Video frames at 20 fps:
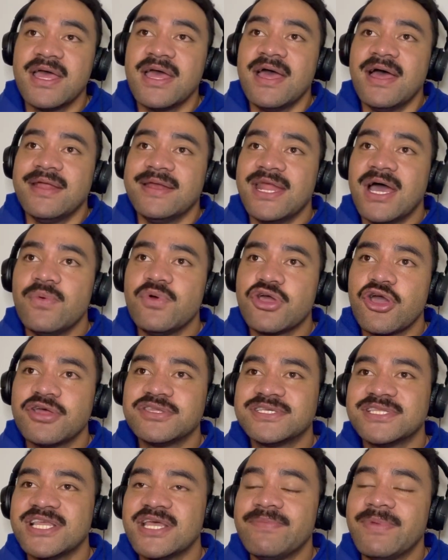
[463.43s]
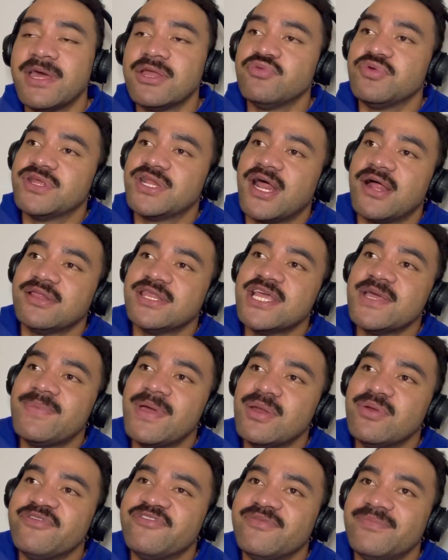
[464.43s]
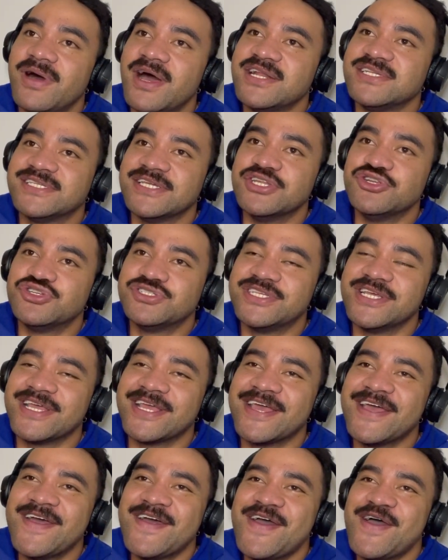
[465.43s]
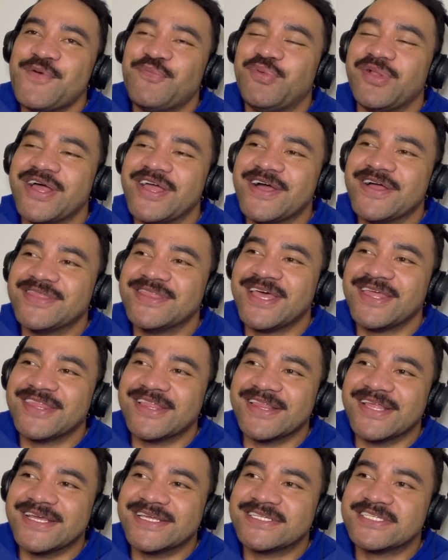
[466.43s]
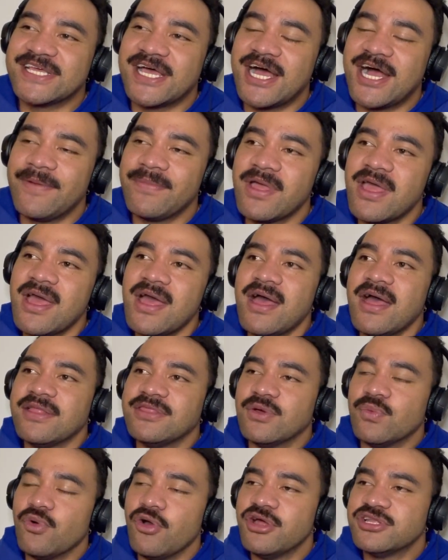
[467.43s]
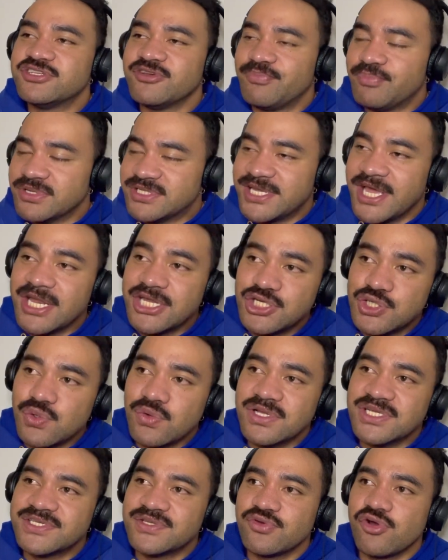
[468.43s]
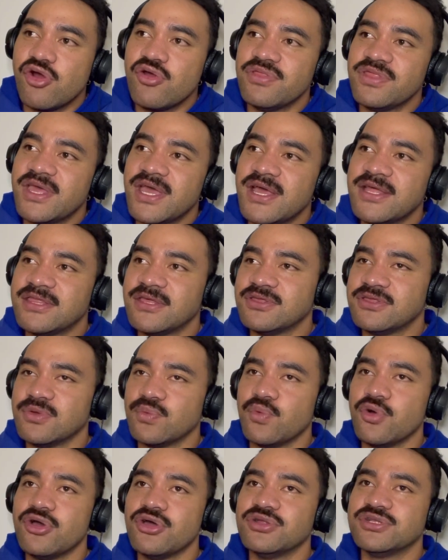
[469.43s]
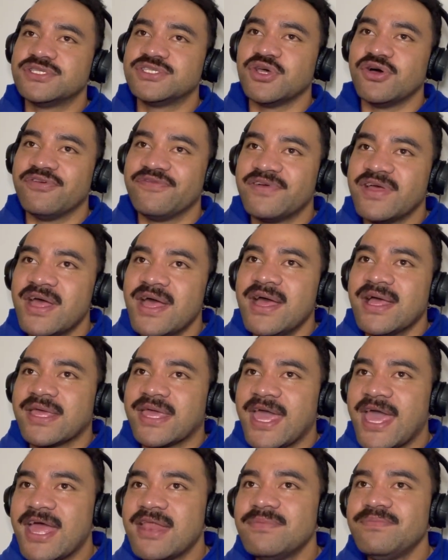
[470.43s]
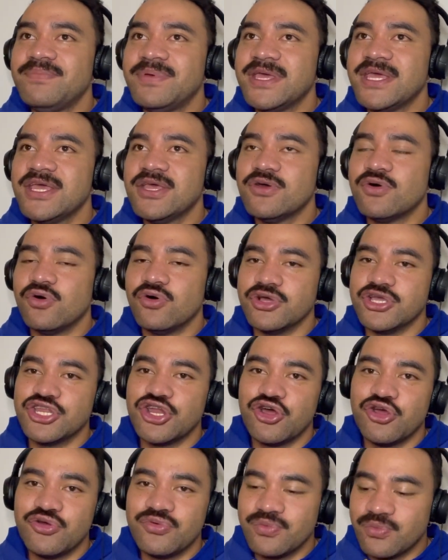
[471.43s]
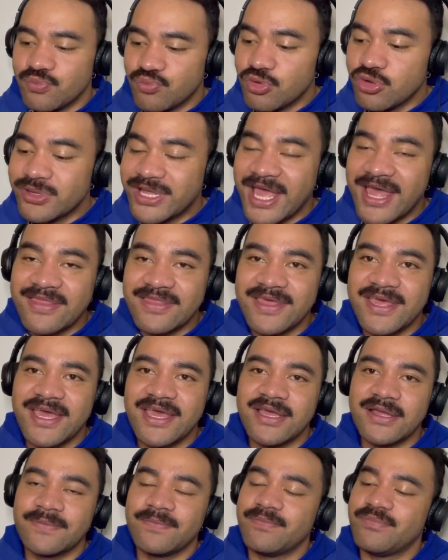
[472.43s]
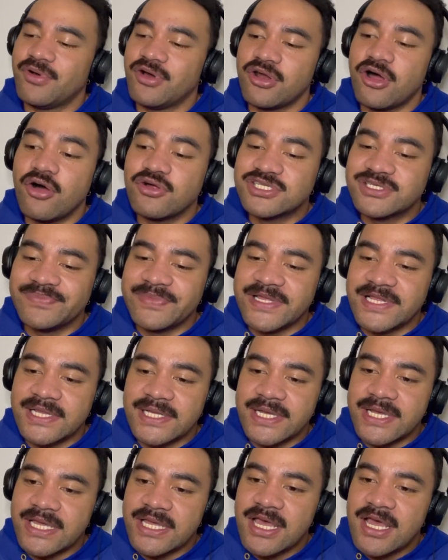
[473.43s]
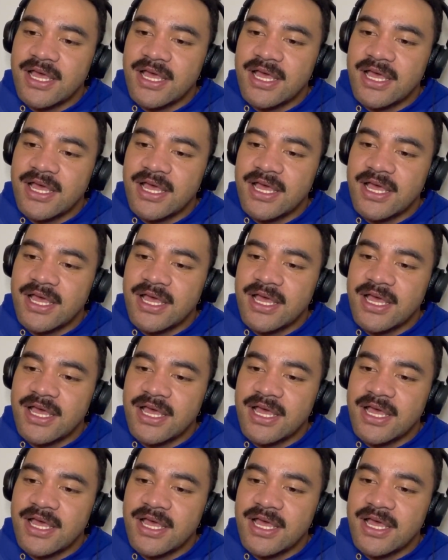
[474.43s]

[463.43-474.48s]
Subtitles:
Now we go to Liam Henry. Now, Liam Henry for mine is an interesting player, nonetheless. The words of potential is thrown there. The words of can be, or, you know, we'll get there. But ultimately,